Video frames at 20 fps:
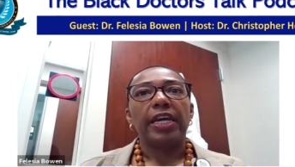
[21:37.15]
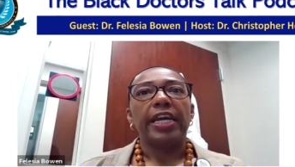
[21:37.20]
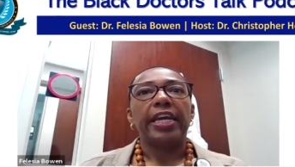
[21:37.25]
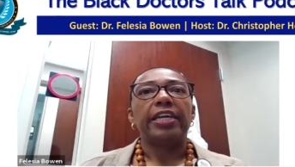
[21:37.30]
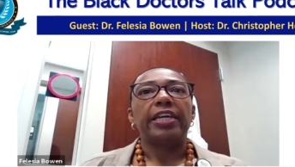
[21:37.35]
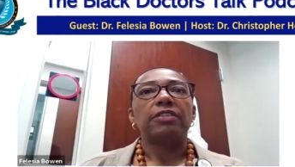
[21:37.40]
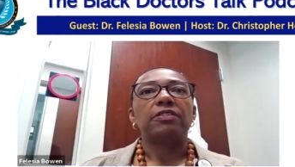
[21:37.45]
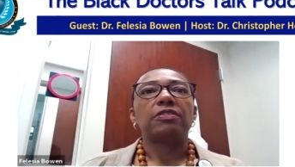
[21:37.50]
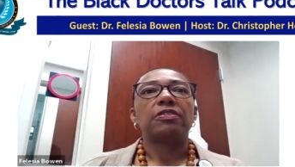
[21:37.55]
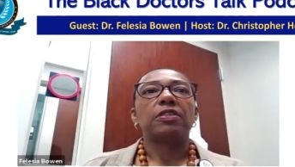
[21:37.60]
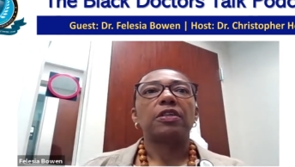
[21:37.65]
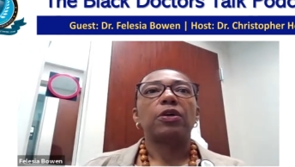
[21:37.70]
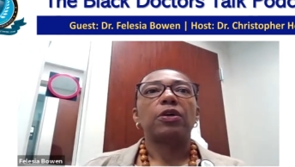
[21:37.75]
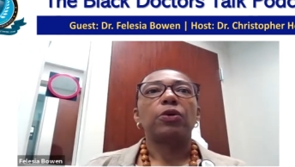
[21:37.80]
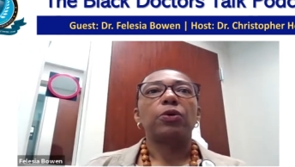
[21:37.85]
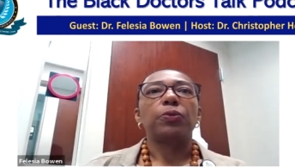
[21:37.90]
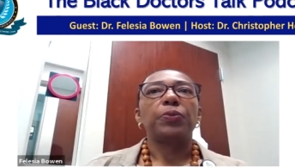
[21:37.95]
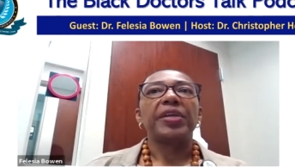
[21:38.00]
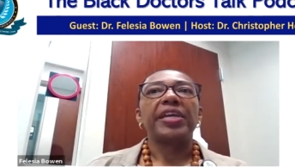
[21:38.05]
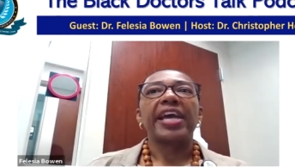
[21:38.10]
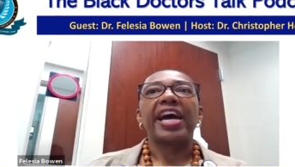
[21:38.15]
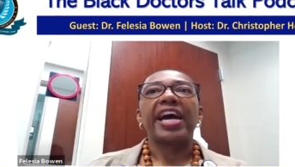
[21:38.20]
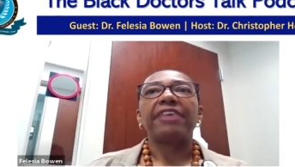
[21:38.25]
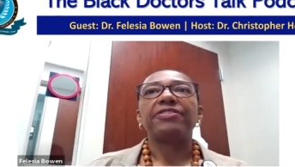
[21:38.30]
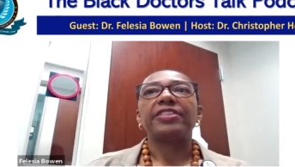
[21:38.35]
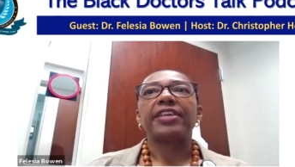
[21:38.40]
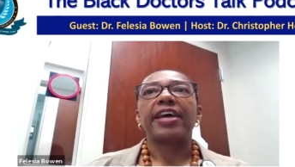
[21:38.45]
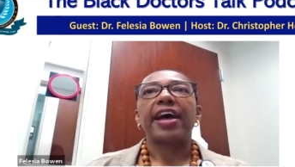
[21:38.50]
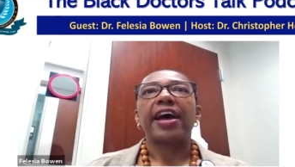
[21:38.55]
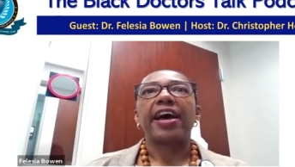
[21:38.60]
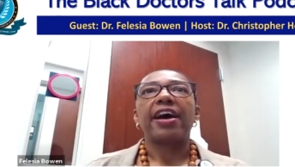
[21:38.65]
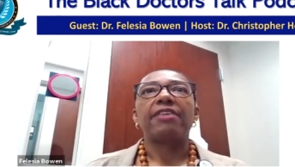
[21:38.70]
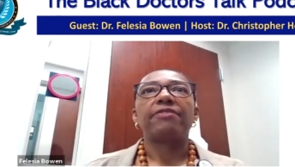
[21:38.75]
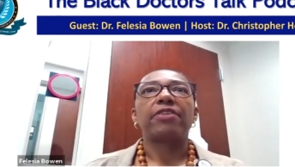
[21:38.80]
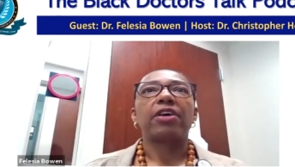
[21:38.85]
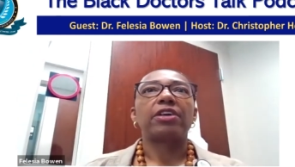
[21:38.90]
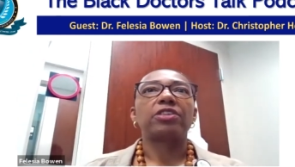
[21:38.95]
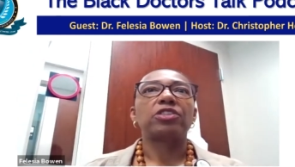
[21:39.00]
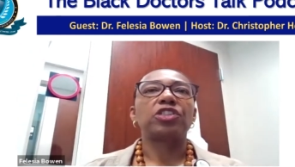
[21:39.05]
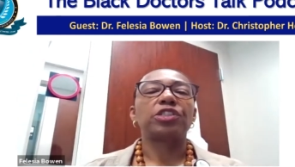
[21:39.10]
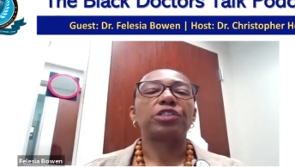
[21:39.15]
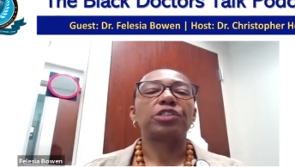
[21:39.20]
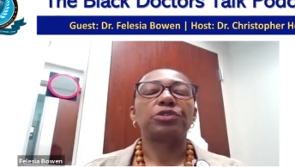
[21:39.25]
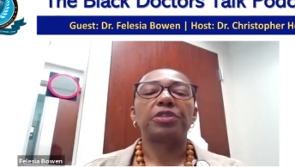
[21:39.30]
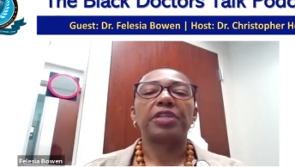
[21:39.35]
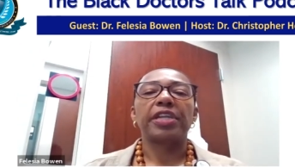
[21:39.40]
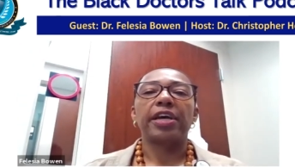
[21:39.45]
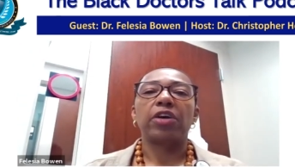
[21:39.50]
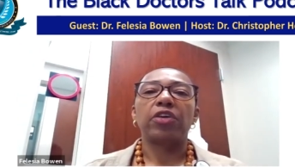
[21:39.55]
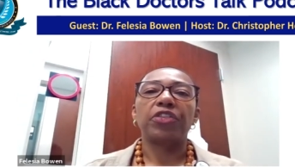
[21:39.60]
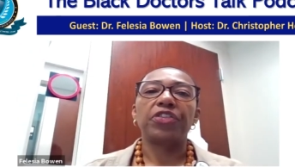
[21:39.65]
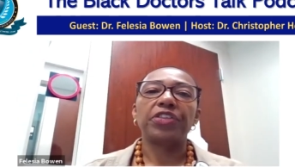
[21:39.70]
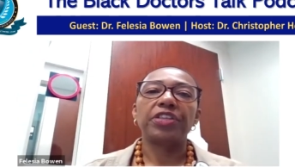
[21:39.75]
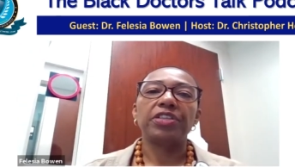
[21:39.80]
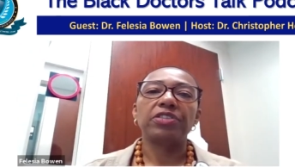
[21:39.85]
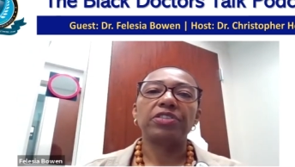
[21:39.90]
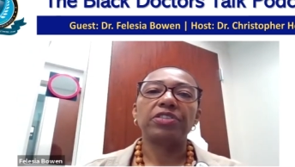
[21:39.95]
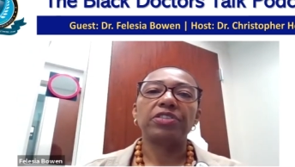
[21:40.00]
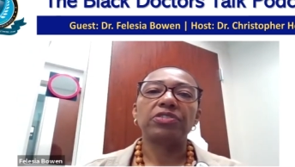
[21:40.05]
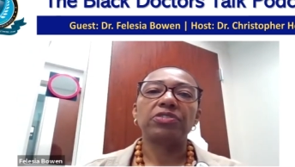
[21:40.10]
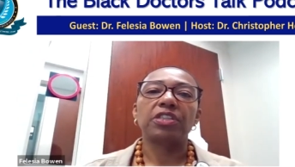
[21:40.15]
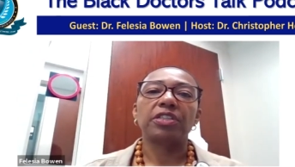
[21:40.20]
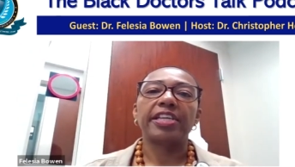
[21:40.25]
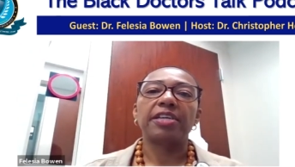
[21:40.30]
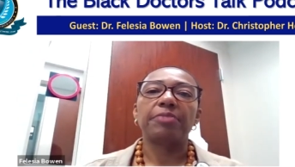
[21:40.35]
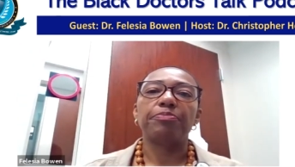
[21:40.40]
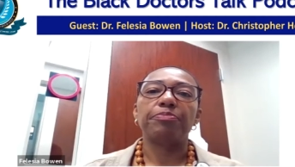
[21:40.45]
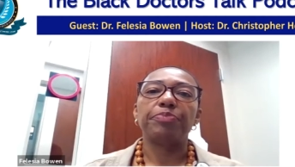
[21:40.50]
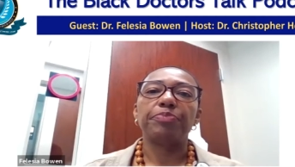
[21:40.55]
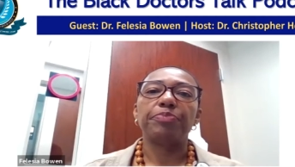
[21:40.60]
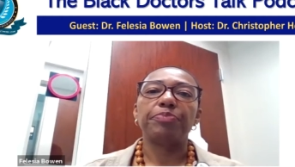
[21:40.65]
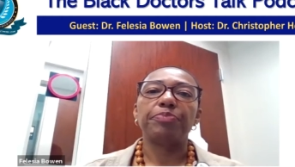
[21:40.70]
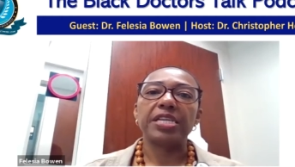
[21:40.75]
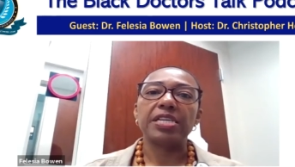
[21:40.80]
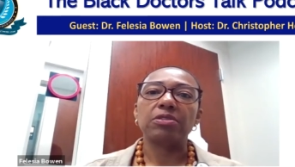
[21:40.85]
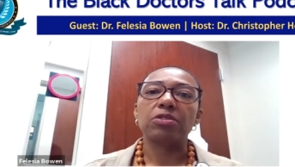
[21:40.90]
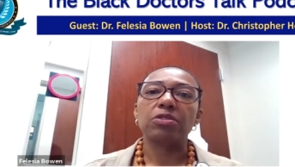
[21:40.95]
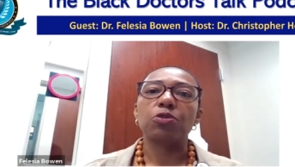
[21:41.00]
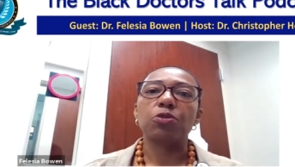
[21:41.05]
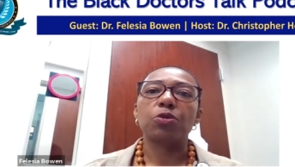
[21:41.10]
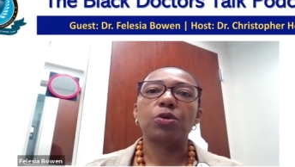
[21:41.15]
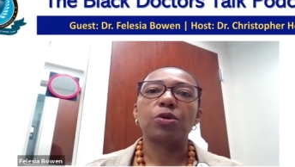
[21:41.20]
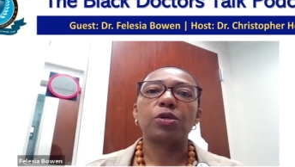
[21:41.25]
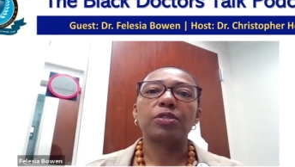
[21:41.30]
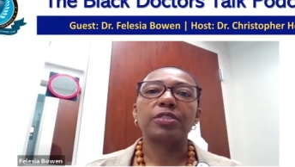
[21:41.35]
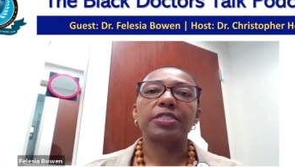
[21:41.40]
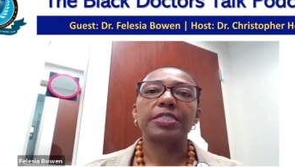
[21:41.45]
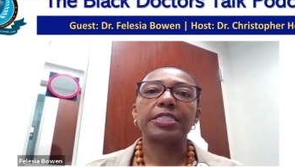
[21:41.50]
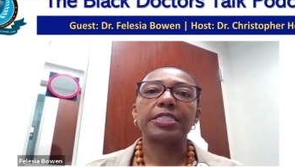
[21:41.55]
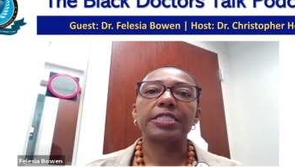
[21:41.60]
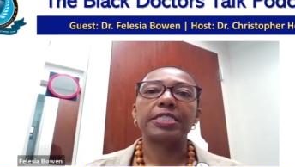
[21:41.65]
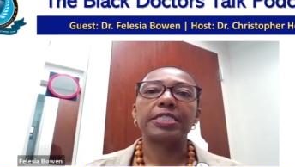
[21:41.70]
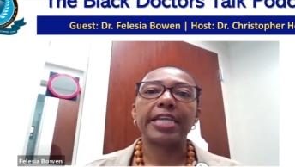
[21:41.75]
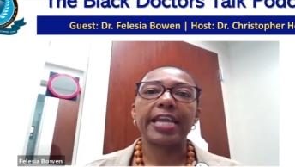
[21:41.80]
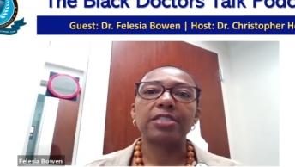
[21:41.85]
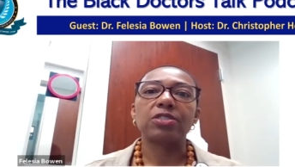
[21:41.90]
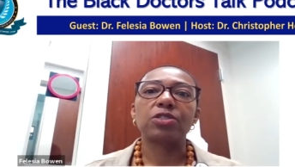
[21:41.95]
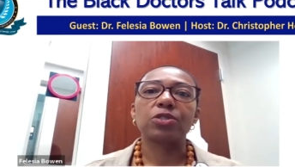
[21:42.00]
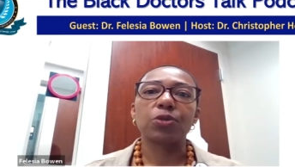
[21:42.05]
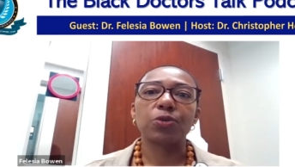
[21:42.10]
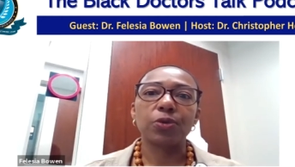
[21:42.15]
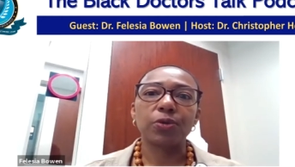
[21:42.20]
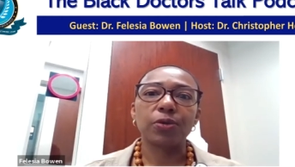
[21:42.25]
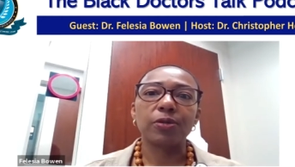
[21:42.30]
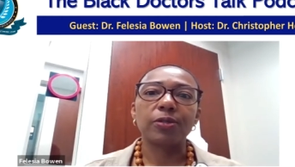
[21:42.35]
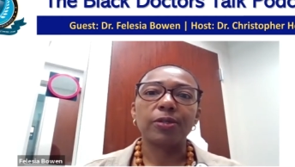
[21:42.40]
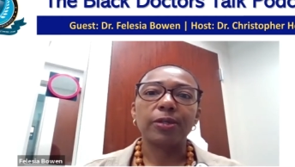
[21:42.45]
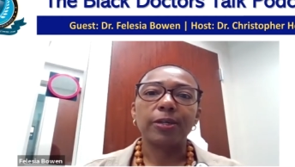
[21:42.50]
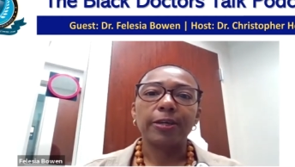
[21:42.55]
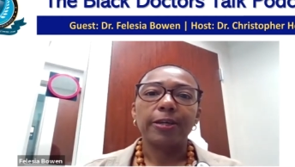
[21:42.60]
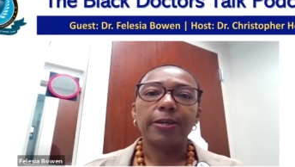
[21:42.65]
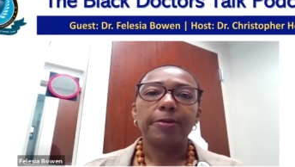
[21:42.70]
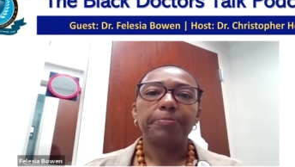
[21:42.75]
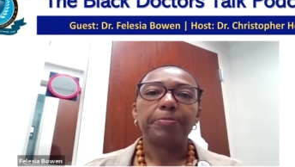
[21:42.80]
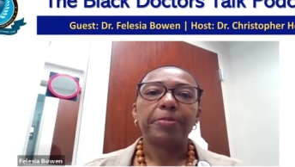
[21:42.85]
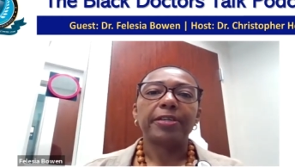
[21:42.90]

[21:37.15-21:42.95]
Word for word: And so we have to have our children healthy so that they can be in school, stay in school,